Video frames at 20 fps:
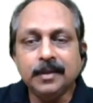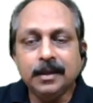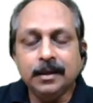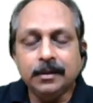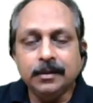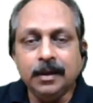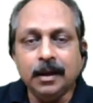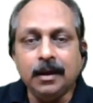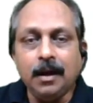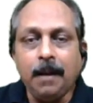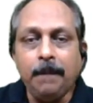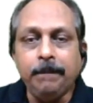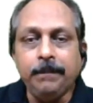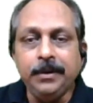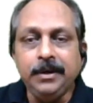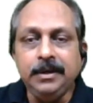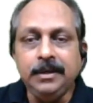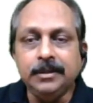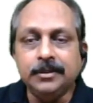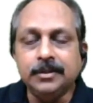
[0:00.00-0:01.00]
the
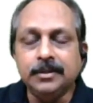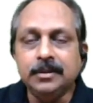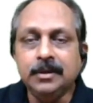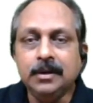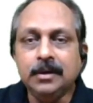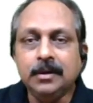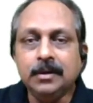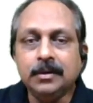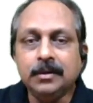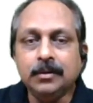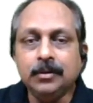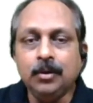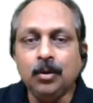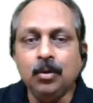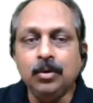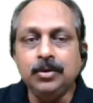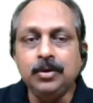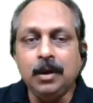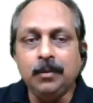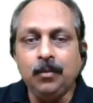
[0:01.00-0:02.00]
companies,
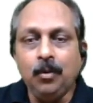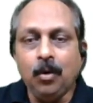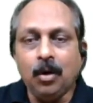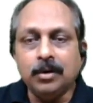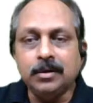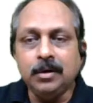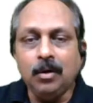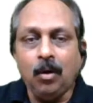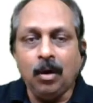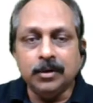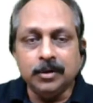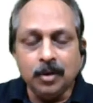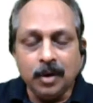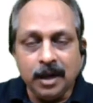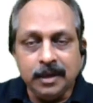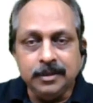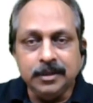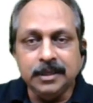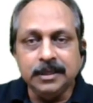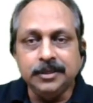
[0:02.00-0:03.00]
those who have got
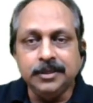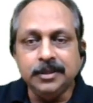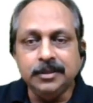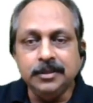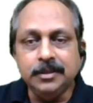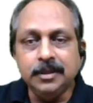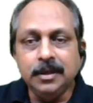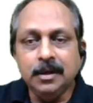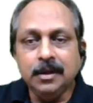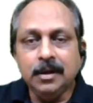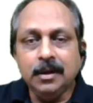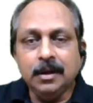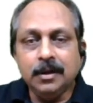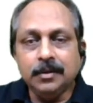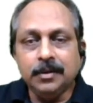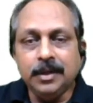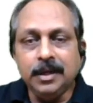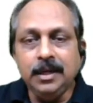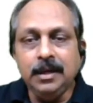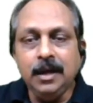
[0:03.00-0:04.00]
authorizations,
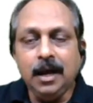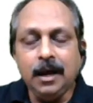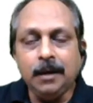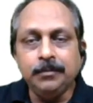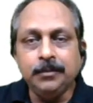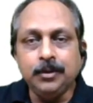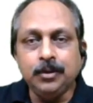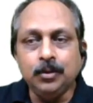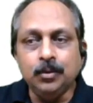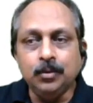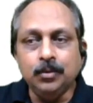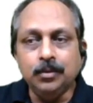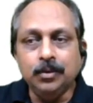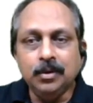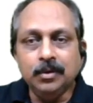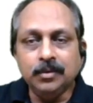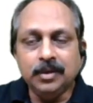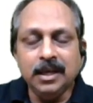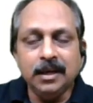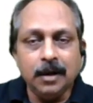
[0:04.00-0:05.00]
they're
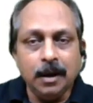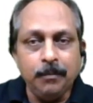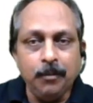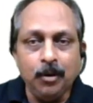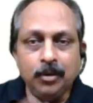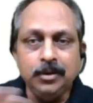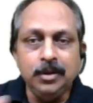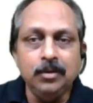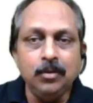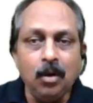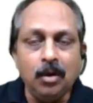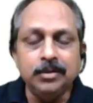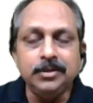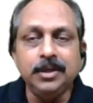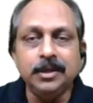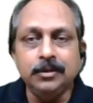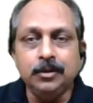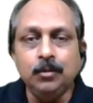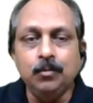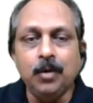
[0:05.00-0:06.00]
about to launch a
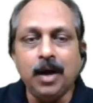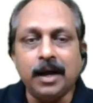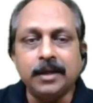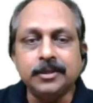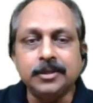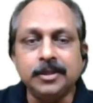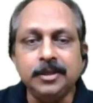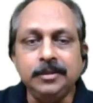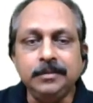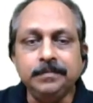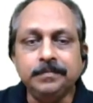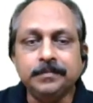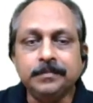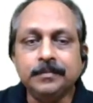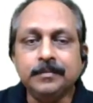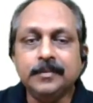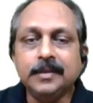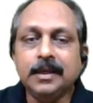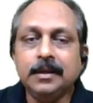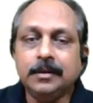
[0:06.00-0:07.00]
new vaccine.
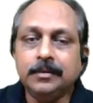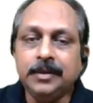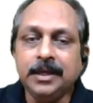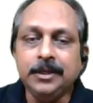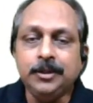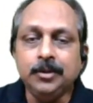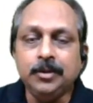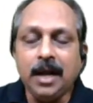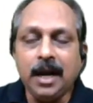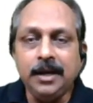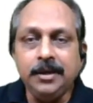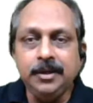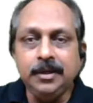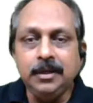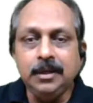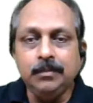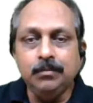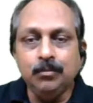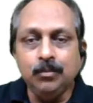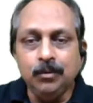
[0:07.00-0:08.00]
They should
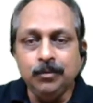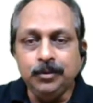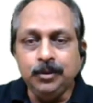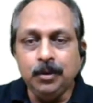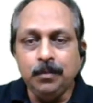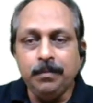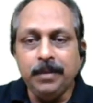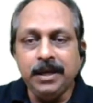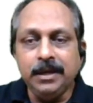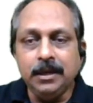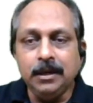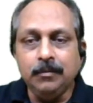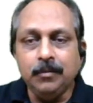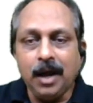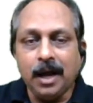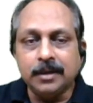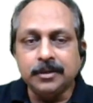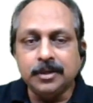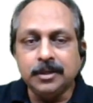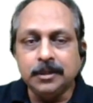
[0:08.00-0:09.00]
ideally move to making
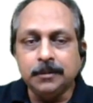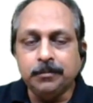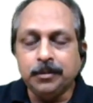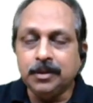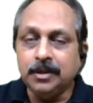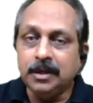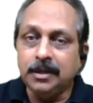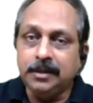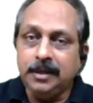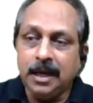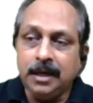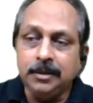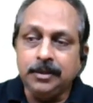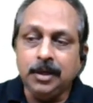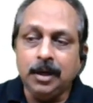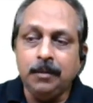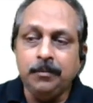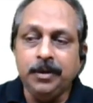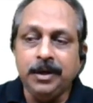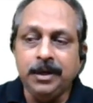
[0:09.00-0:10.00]
vaccines for the
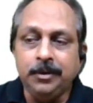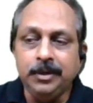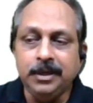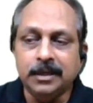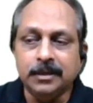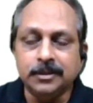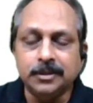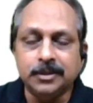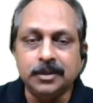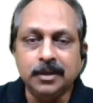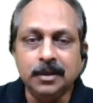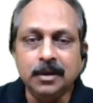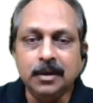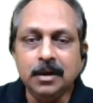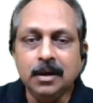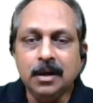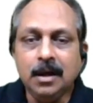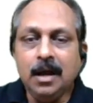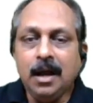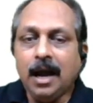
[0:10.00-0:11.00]
Delta variants
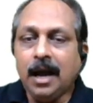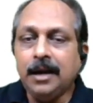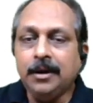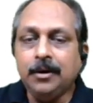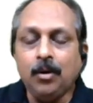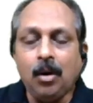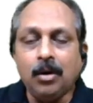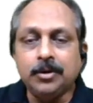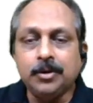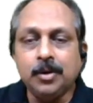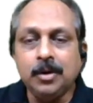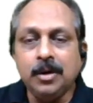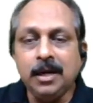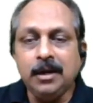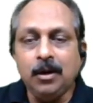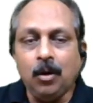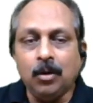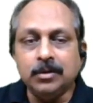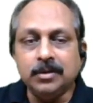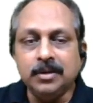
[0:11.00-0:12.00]
and not rely
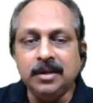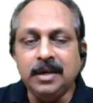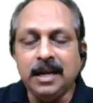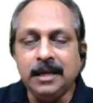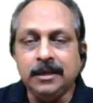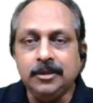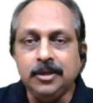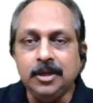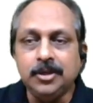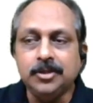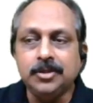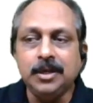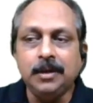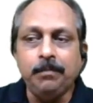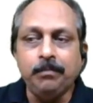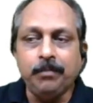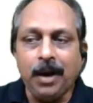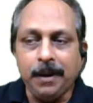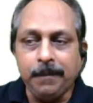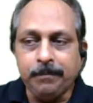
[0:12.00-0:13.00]
on their existing
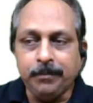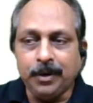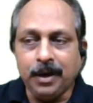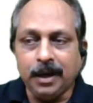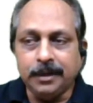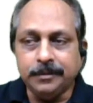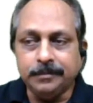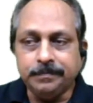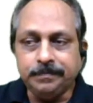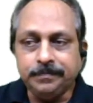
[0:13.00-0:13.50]
pipeline.